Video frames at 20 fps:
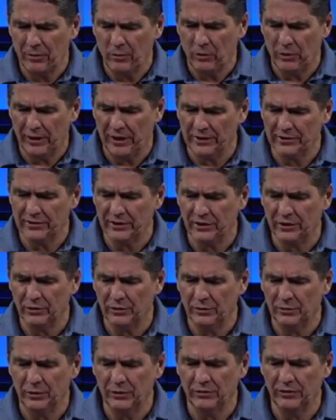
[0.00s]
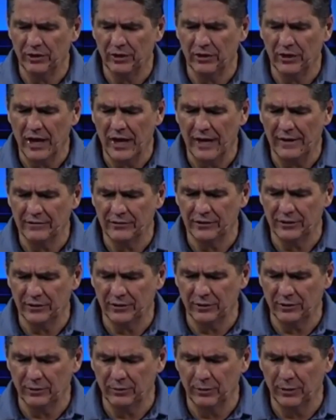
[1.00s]
We ask that you would move in our lives, and
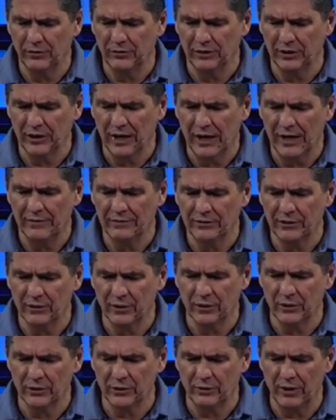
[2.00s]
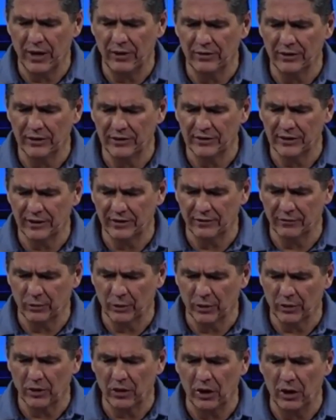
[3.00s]
you'd move in the lives of those around us, that if
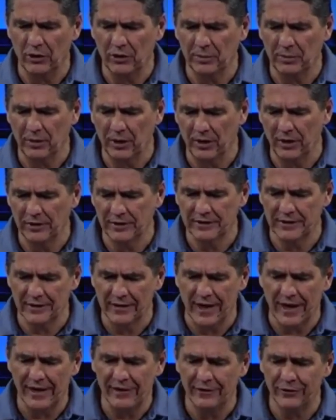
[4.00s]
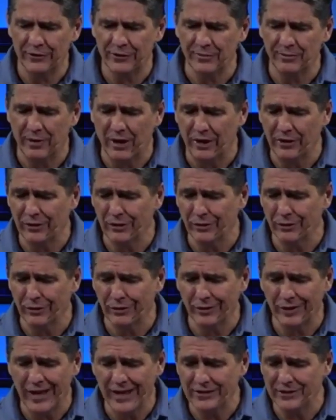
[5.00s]
we're called upon tonight or tomorrow or
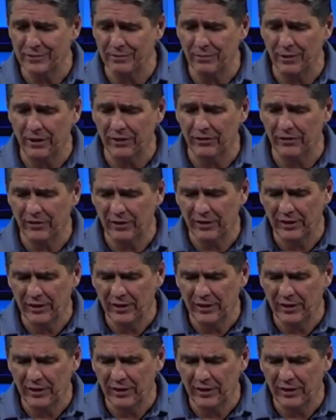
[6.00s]
next month,